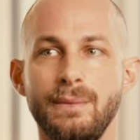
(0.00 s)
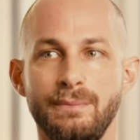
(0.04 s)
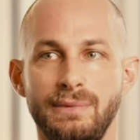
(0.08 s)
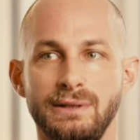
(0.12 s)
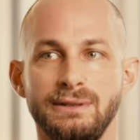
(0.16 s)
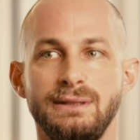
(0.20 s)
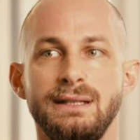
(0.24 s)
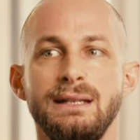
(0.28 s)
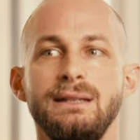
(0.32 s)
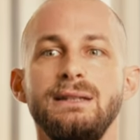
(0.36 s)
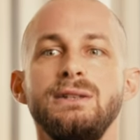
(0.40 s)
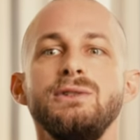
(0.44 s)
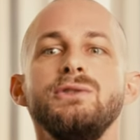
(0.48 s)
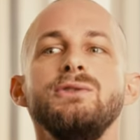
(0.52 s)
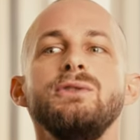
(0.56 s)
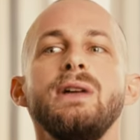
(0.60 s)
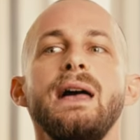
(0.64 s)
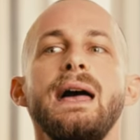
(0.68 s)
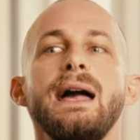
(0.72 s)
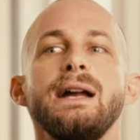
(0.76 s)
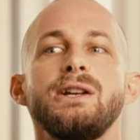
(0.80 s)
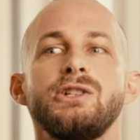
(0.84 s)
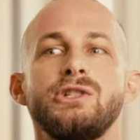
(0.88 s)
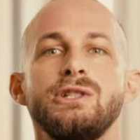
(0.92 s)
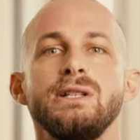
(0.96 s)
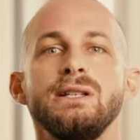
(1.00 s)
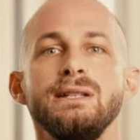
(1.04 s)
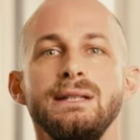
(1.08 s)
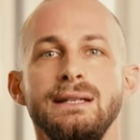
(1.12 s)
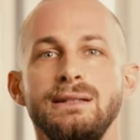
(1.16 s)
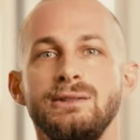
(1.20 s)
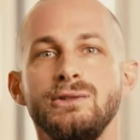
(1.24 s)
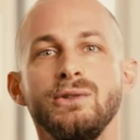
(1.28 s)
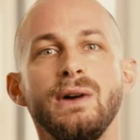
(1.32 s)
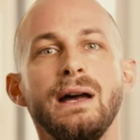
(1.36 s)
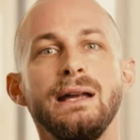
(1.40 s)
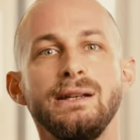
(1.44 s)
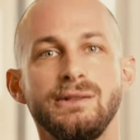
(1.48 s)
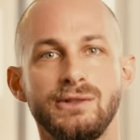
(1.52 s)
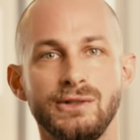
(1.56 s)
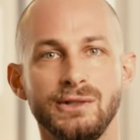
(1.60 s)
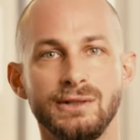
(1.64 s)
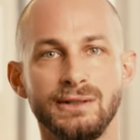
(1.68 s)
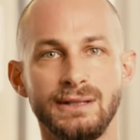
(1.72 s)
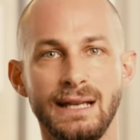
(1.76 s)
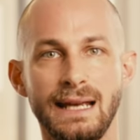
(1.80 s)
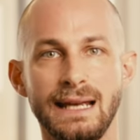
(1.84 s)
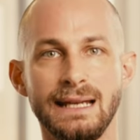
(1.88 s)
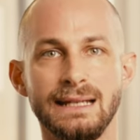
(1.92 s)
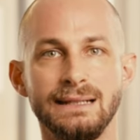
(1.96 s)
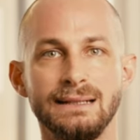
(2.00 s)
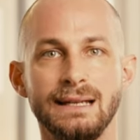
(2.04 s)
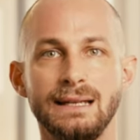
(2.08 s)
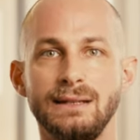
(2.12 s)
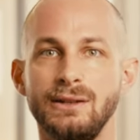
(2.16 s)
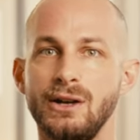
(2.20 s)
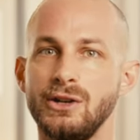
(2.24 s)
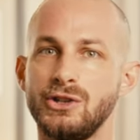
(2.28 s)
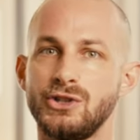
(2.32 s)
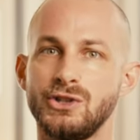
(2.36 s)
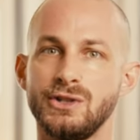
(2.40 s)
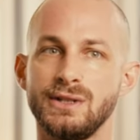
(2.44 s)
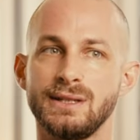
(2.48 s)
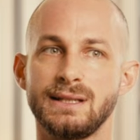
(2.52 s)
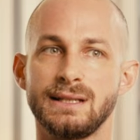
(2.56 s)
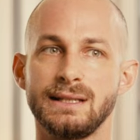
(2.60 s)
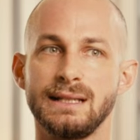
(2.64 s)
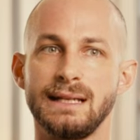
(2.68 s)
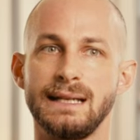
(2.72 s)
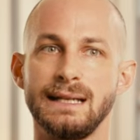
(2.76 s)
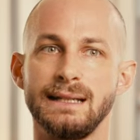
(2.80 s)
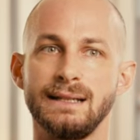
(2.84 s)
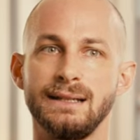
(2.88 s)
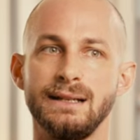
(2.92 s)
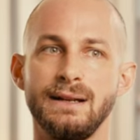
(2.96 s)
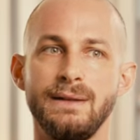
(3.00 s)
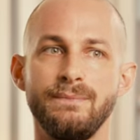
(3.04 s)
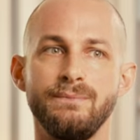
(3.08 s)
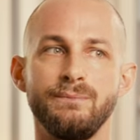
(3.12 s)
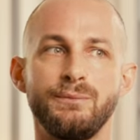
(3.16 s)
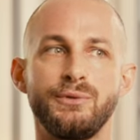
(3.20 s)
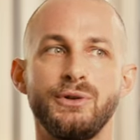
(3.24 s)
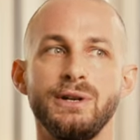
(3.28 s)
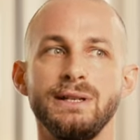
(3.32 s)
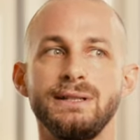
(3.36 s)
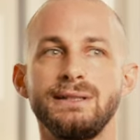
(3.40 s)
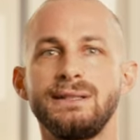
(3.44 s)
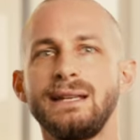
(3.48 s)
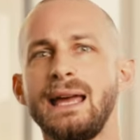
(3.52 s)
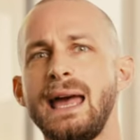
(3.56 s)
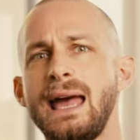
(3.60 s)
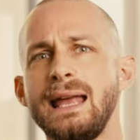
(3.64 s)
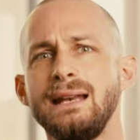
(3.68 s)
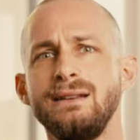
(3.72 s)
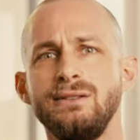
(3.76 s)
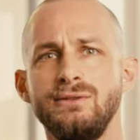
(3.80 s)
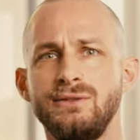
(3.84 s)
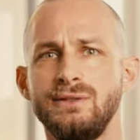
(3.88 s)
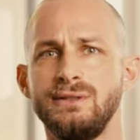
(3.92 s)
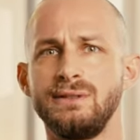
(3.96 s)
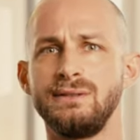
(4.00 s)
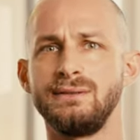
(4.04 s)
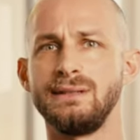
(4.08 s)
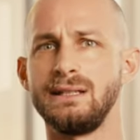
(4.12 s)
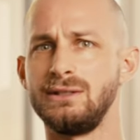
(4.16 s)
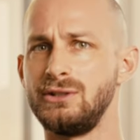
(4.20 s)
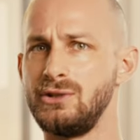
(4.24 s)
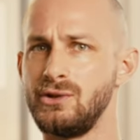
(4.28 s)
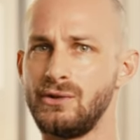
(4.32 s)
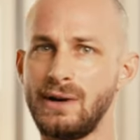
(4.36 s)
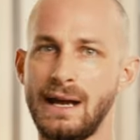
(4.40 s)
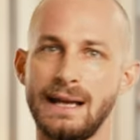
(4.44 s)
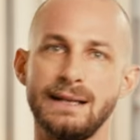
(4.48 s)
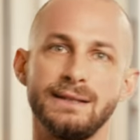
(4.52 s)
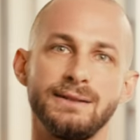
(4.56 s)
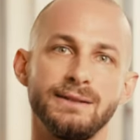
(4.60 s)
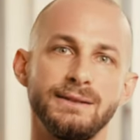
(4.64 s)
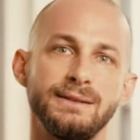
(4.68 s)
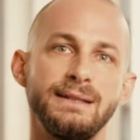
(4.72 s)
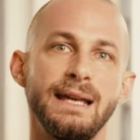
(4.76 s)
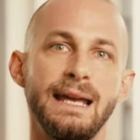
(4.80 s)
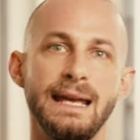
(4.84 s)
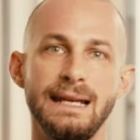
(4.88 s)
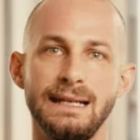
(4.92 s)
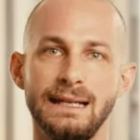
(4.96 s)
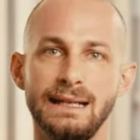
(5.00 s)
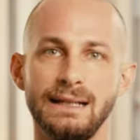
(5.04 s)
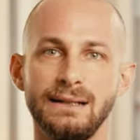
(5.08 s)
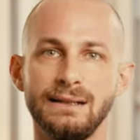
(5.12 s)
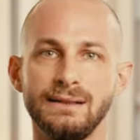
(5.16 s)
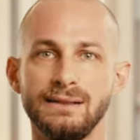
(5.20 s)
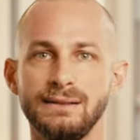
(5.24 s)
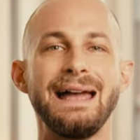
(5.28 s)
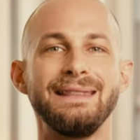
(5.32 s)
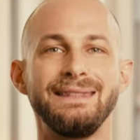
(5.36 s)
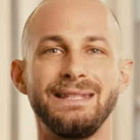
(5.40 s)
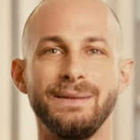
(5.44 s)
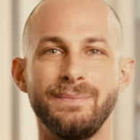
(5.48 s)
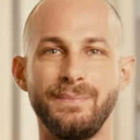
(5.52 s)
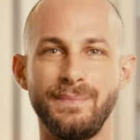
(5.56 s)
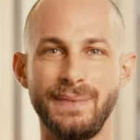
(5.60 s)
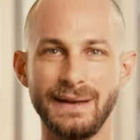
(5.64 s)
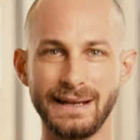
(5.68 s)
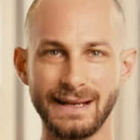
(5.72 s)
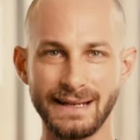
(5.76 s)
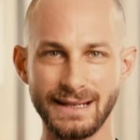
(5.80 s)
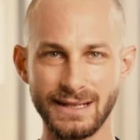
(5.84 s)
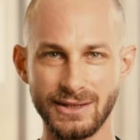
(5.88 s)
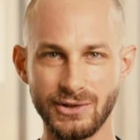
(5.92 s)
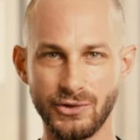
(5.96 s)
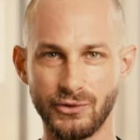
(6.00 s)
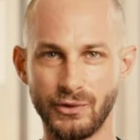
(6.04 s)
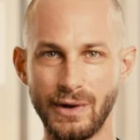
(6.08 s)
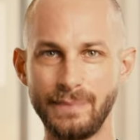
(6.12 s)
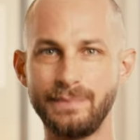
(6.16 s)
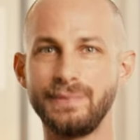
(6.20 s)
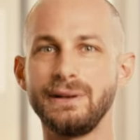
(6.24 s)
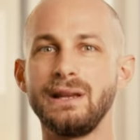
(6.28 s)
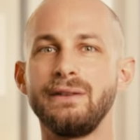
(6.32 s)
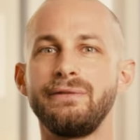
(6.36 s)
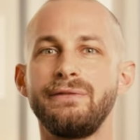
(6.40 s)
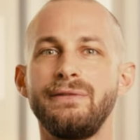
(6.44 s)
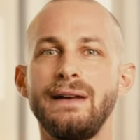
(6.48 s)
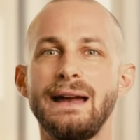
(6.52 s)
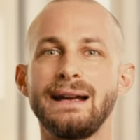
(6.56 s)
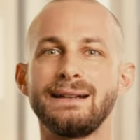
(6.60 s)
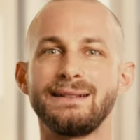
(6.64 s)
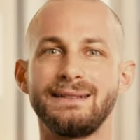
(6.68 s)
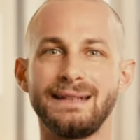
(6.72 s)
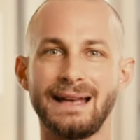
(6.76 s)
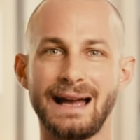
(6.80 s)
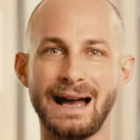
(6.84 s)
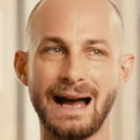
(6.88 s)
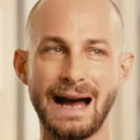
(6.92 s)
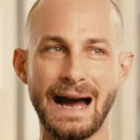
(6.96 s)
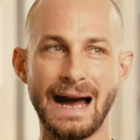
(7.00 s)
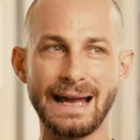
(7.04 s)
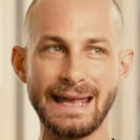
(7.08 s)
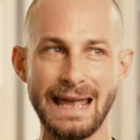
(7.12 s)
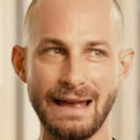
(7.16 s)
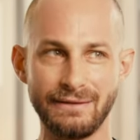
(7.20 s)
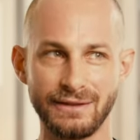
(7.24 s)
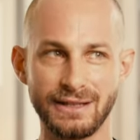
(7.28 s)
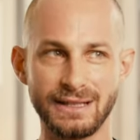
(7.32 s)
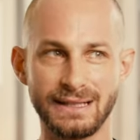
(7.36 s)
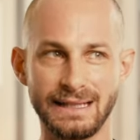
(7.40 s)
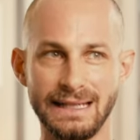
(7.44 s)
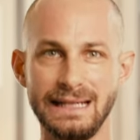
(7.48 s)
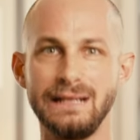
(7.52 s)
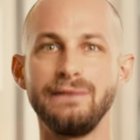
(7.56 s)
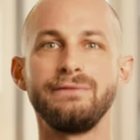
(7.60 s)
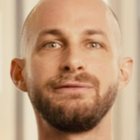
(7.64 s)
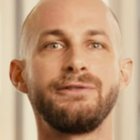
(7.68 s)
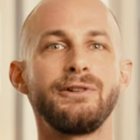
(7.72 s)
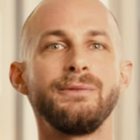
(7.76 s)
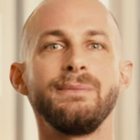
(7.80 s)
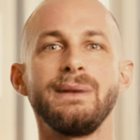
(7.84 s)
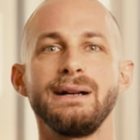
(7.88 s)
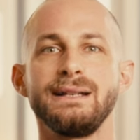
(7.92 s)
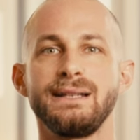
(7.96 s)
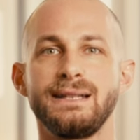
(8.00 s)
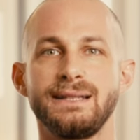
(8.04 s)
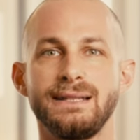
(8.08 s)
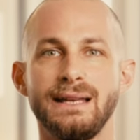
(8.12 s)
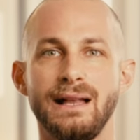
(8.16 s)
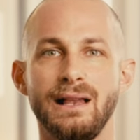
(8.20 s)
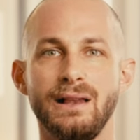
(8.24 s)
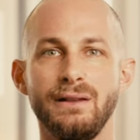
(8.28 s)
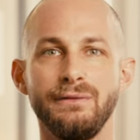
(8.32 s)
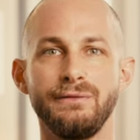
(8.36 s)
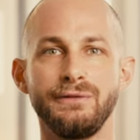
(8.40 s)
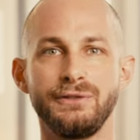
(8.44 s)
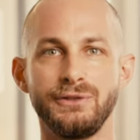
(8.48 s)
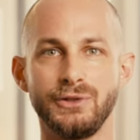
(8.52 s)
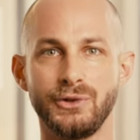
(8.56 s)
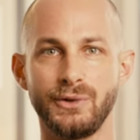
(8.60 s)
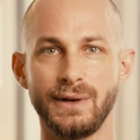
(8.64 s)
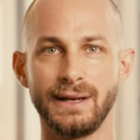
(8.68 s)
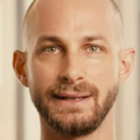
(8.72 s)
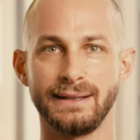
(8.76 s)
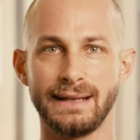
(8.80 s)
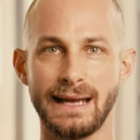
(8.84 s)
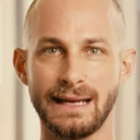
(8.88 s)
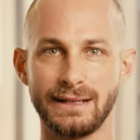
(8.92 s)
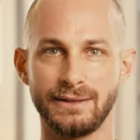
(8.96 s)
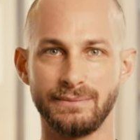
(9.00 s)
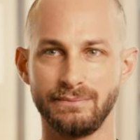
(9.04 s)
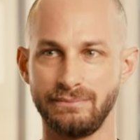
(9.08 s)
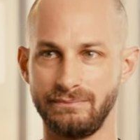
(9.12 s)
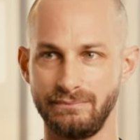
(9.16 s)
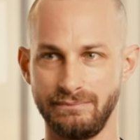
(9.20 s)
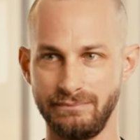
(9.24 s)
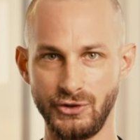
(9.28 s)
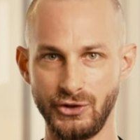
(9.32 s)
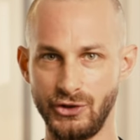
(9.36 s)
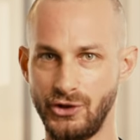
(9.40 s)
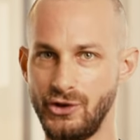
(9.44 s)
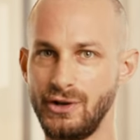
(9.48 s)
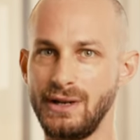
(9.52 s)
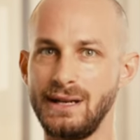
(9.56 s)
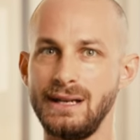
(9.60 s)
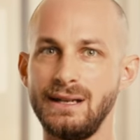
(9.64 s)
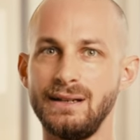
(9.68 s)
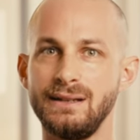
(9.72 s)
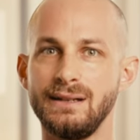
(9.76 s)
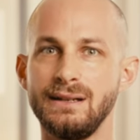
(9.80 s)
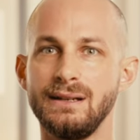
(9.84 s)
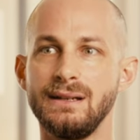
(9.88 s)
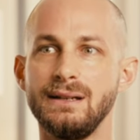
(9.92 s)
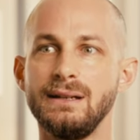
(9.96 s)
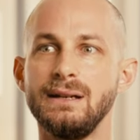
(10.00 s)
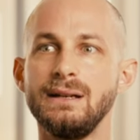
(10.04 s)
But then you actually need to entertain and not just like pretend that you're entertaining. And the biggest ripple effect I have seen for myself during that journey